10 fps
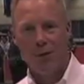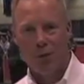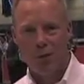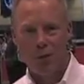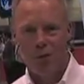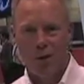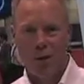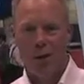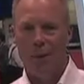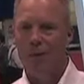of Sales and
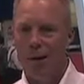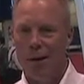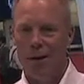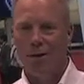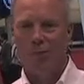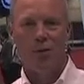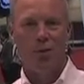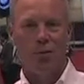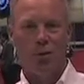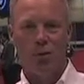Engineering at Big Kaiser
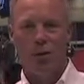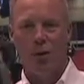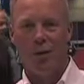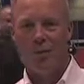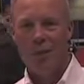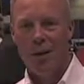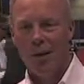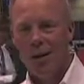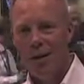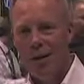Precision Tooling.
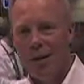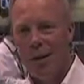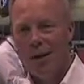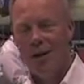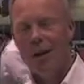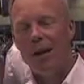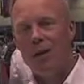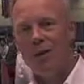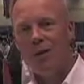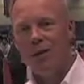And today
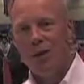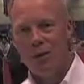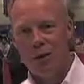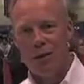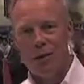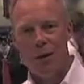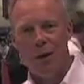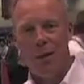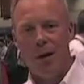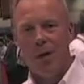I'd like to talk to you a little bit
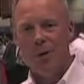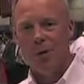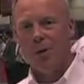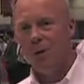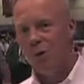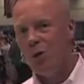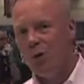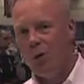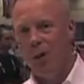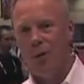about some of the new
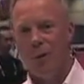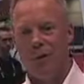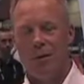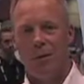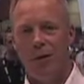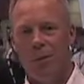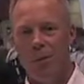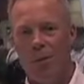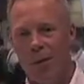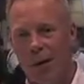developments in our
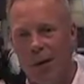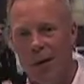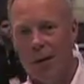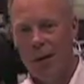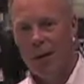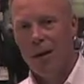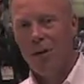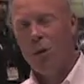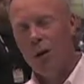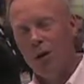booth today.
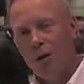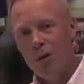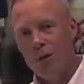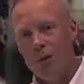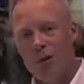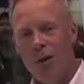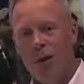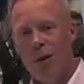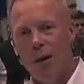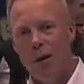One of them is
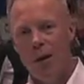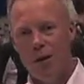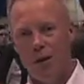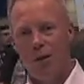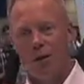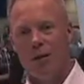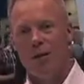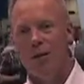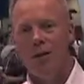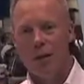uh, near to
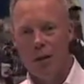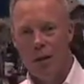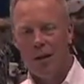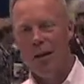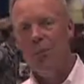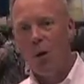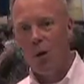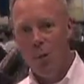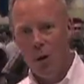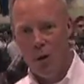us is deep
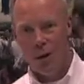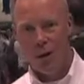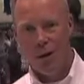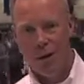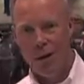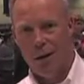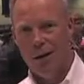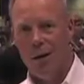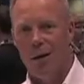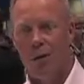hole boring.
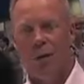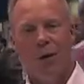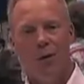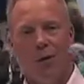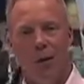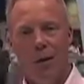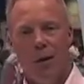And uh, we have